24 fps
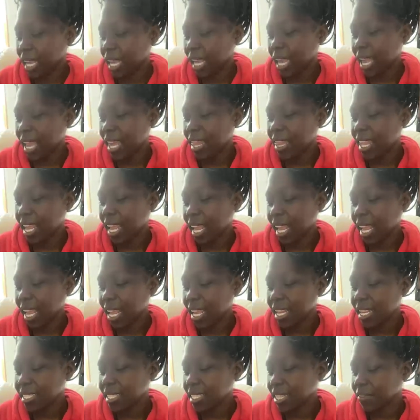in the
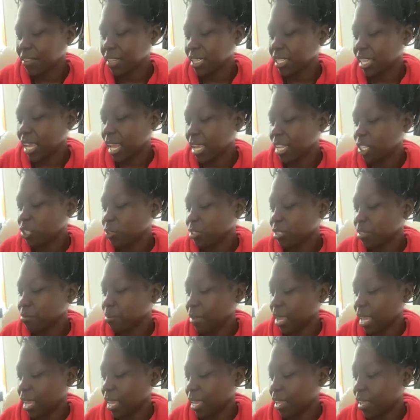hands of a dangerous
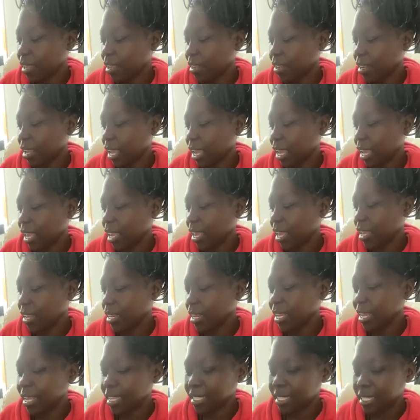man
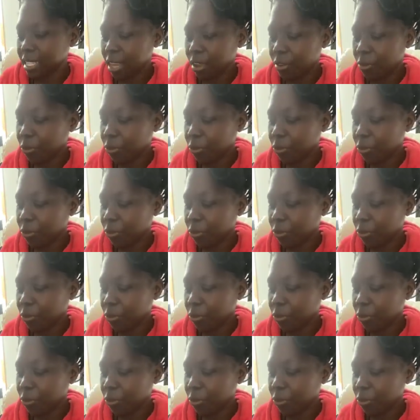and his